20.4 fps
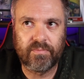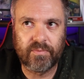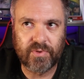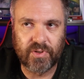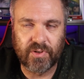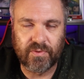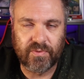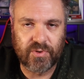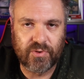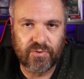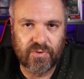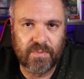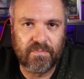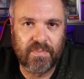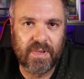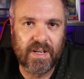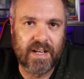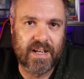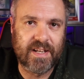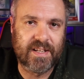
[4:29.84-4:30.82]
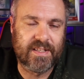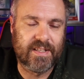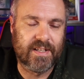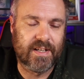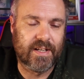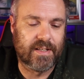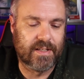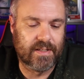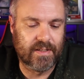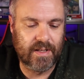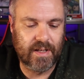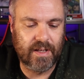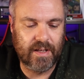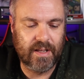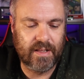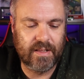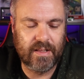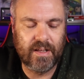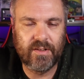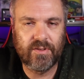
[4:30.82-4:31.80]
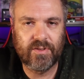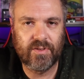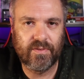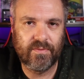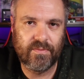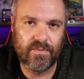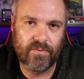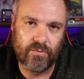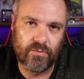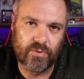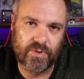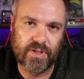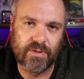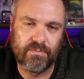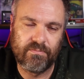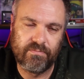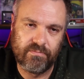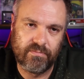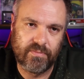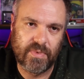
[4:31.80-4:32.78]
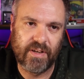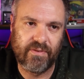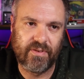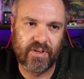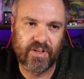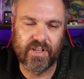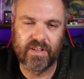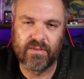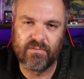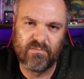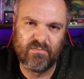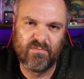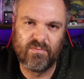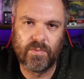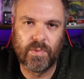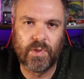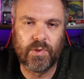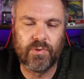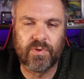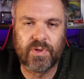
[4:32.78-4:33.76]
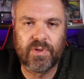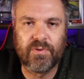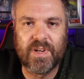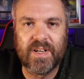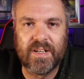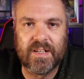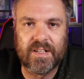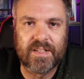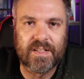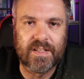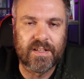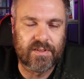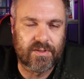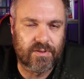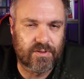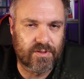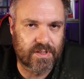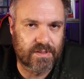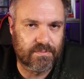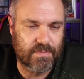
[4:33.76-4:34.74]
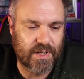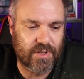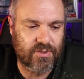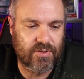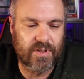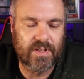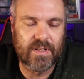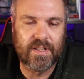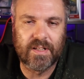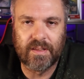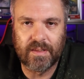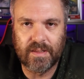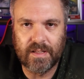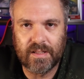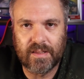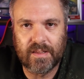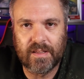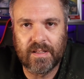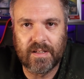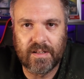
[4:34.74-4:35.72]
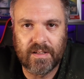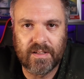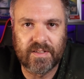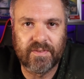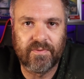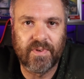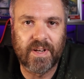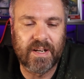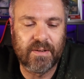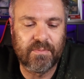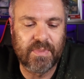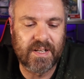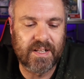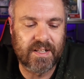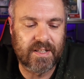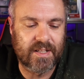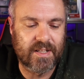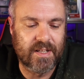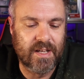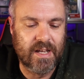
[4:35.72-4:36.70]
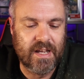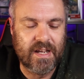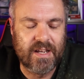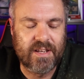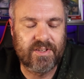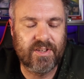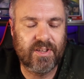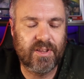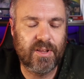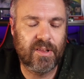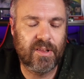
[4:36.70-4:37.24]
sort of to replace that, uh, and and sort of also have a look at two or three listings to just make sure that that there is availability. So